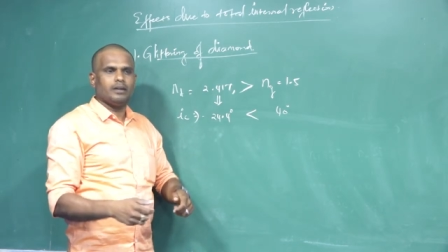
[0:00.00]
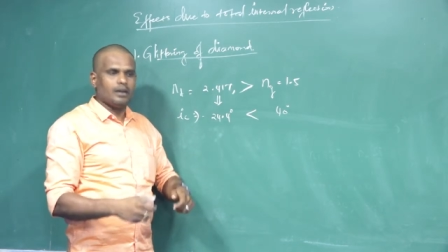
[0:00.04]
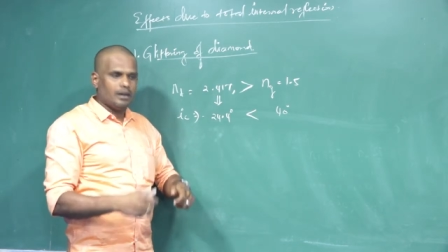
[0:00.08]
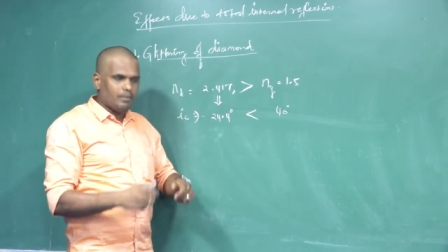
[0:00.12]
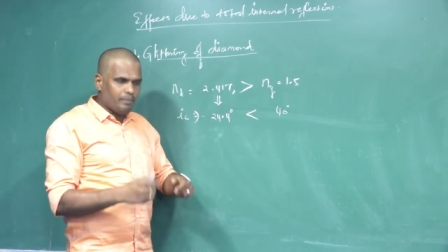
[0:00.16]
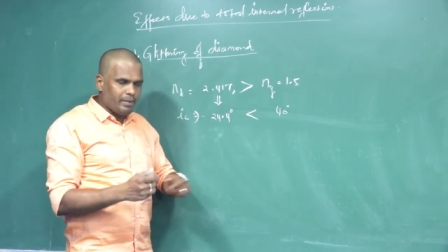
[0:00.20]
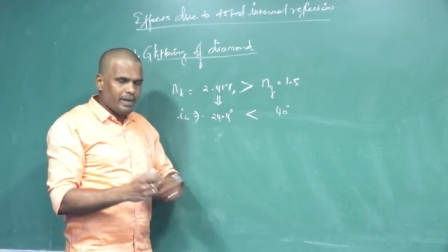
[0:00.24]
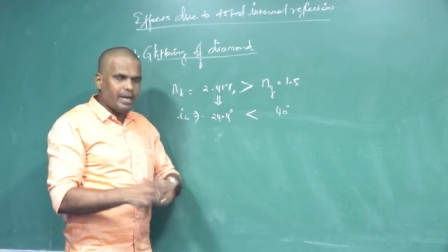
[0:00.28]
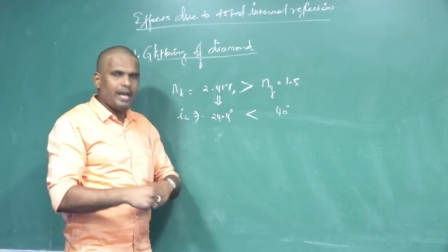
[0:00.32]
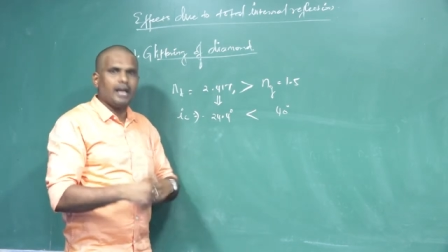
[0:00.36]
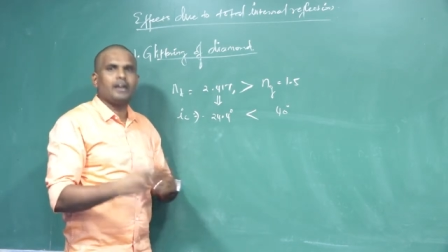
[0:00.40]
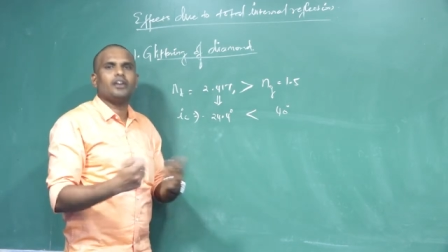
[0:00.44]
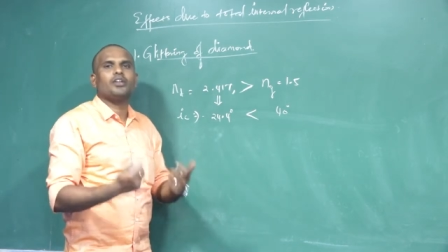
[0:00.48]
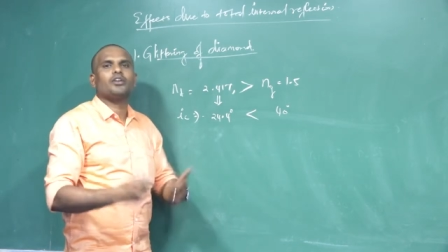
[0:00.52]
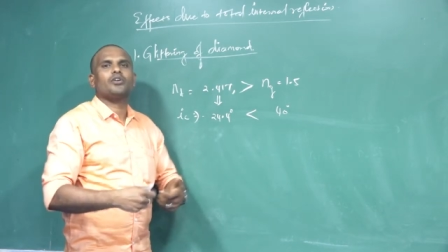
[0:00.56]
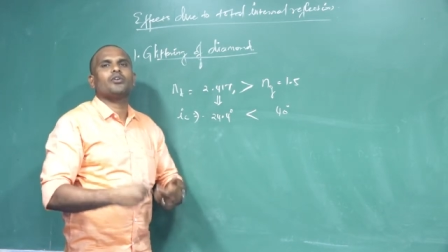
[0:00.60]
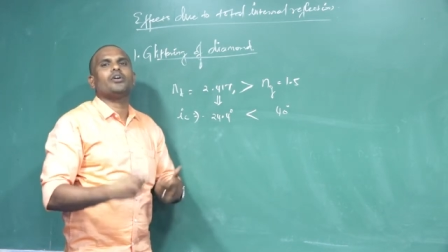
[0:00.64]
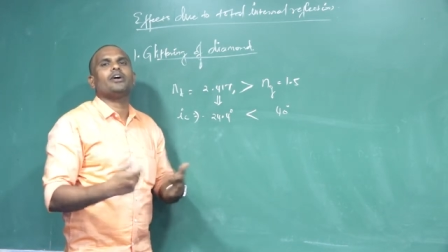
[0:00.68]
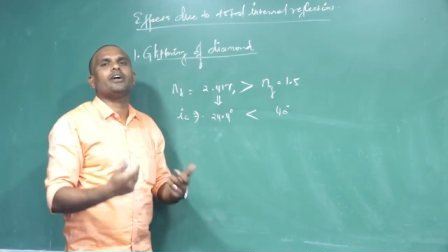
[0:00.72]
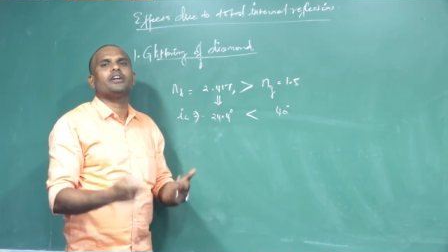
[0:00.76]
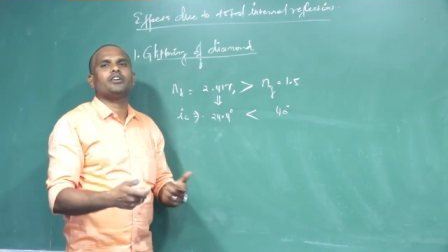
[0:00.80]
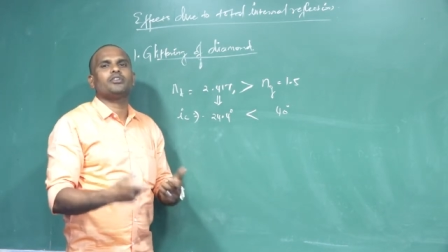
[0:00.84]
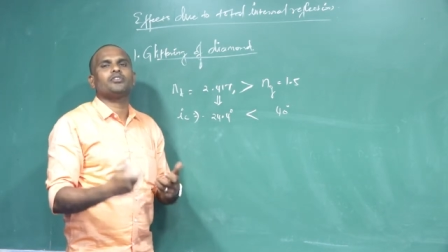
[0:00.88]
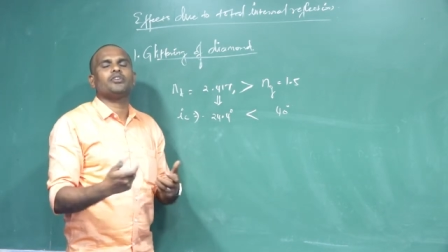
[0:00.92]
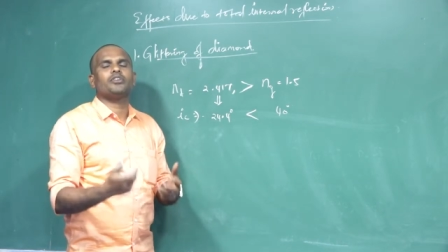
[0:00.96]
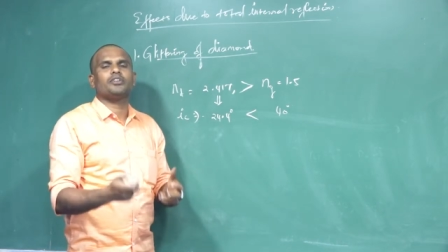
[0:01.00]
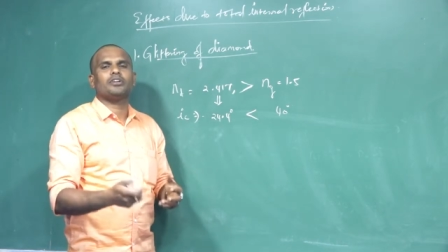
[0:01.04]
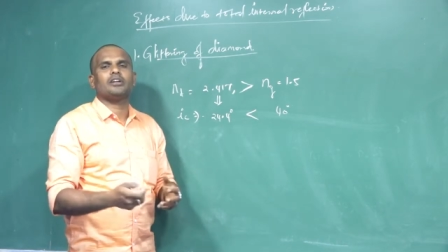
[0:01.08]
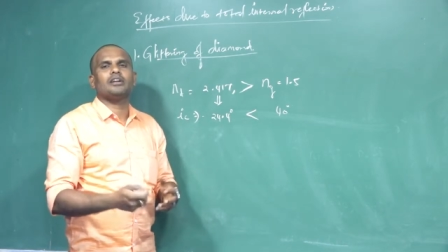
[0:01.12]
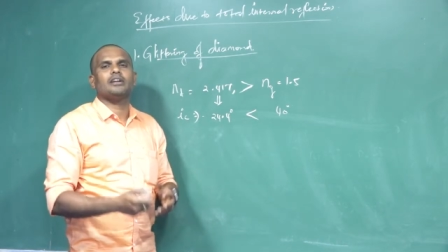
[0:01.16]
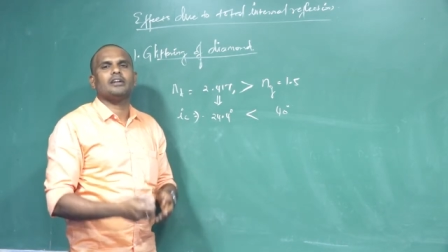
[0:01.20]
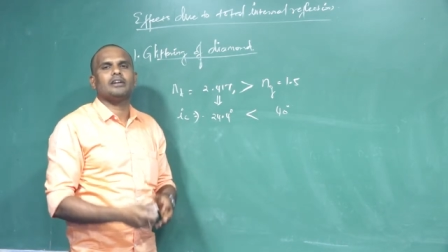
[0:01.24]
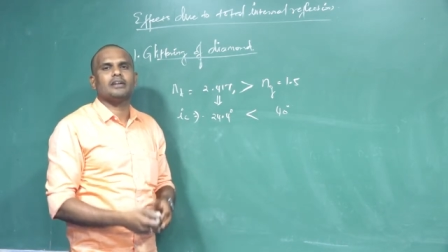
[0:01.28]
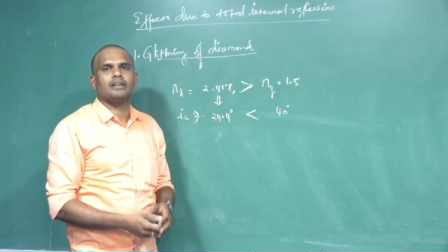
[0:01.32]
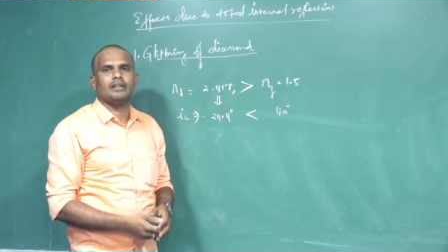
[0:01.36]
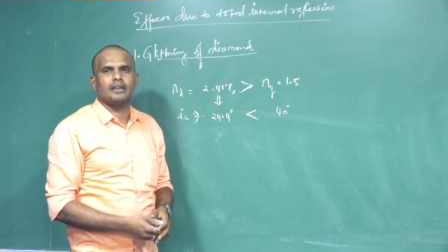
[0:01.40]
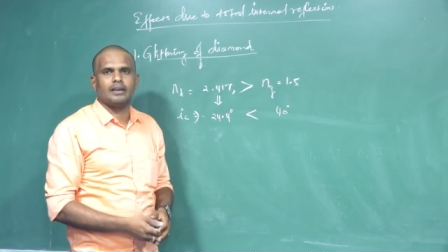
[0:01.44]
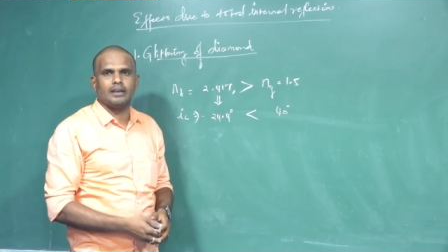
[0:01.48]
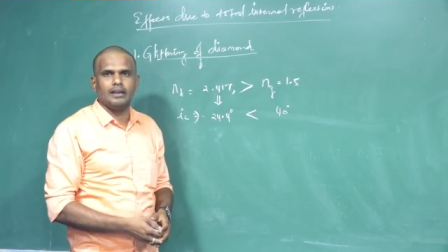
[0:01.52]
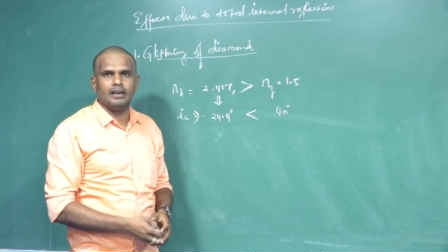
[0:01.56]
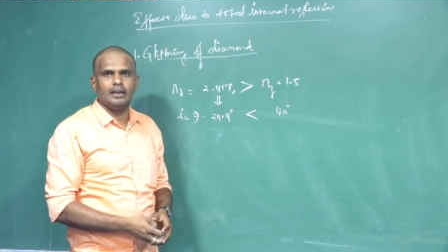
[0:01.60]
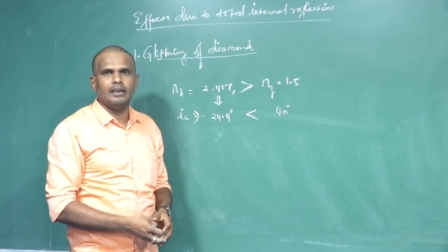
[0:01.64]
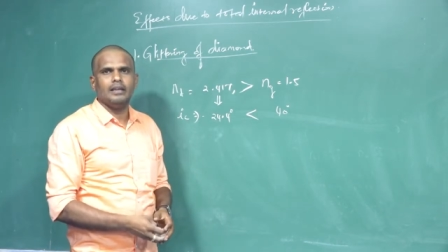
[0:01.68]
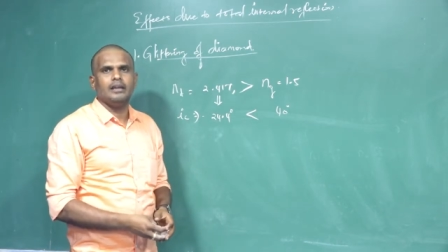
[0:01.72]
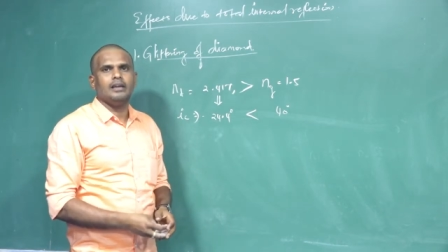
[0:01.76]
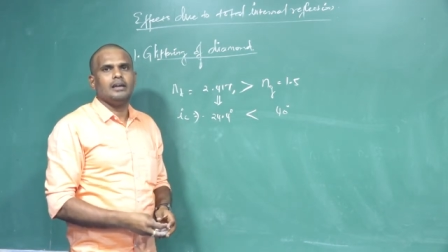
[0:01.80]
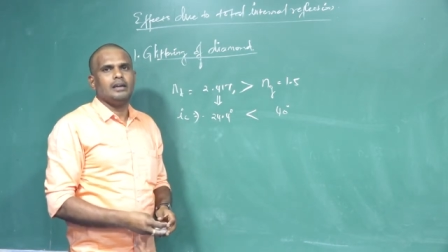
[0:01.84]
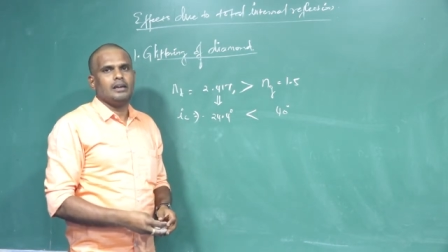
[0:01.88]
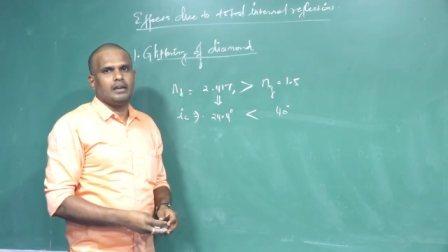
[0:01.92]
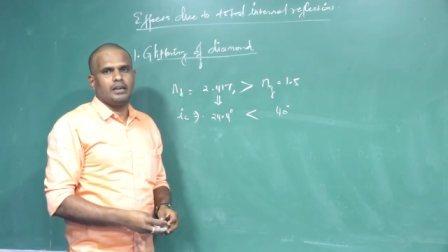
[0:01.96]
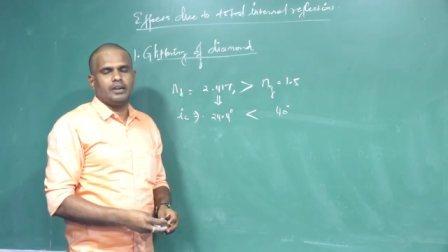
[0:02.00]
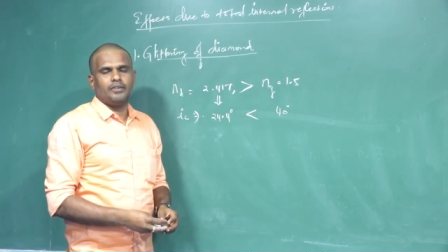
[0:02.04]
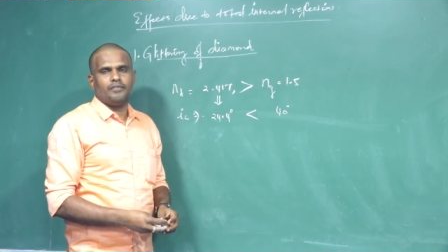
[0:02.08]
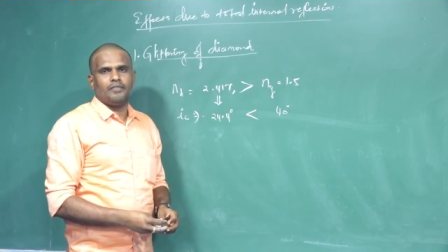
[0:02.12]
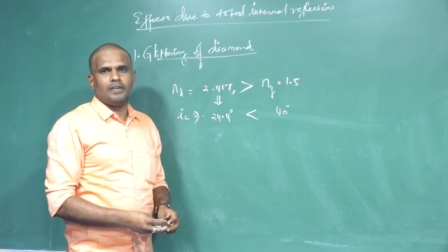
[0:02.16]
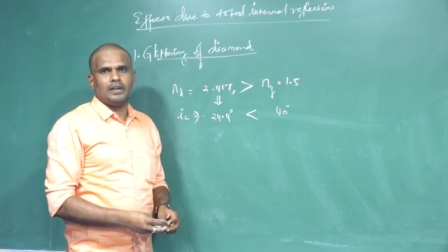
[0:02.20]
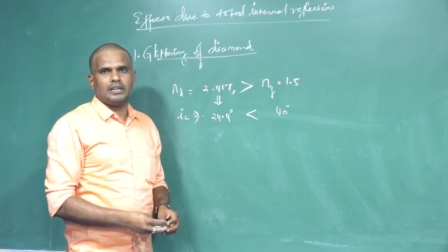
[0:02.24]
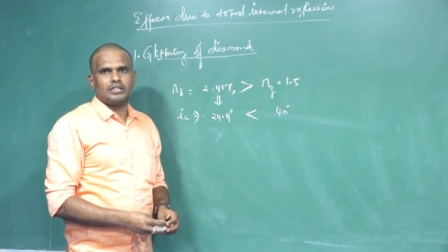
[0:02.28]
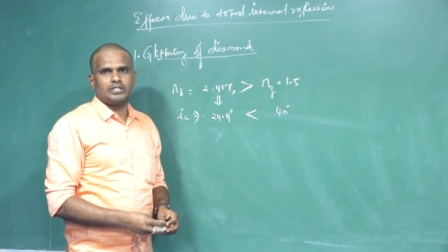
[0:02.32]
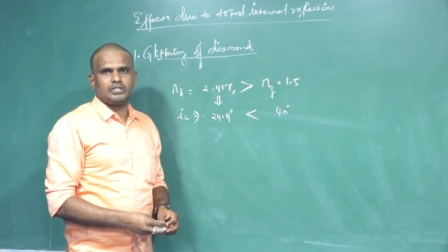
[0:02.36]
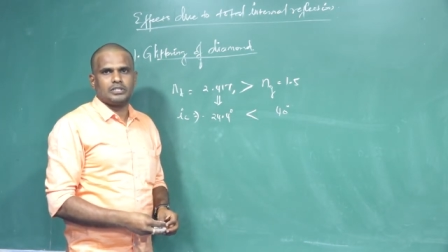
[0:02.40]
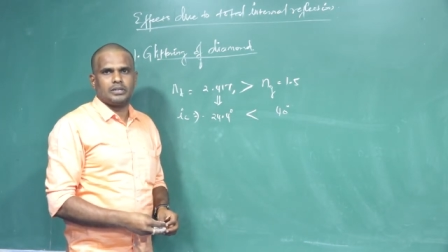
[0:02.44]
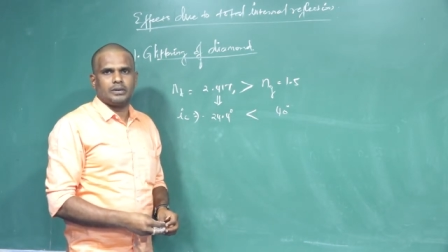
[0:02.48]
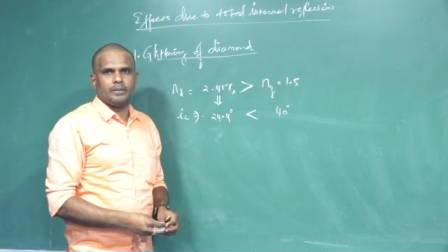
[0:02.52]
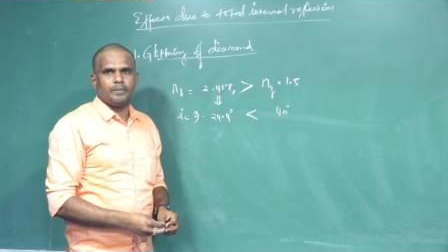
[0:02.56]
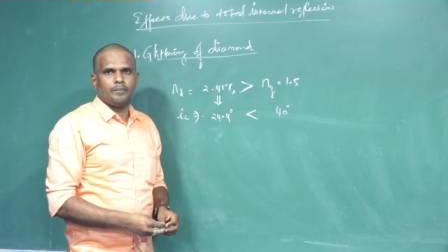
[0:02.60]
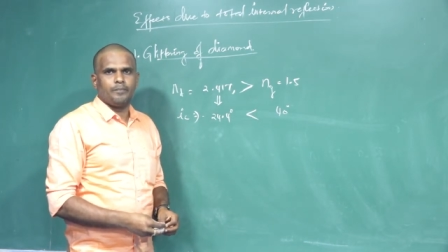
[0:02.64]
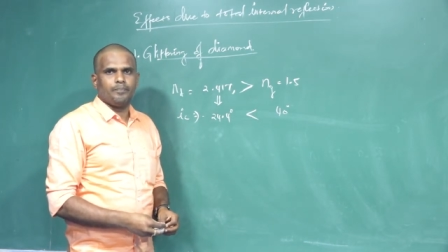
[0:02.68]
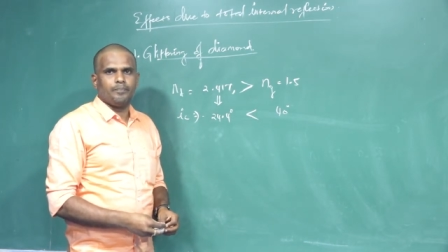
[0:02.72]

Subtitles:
by undergoing total internal reflection.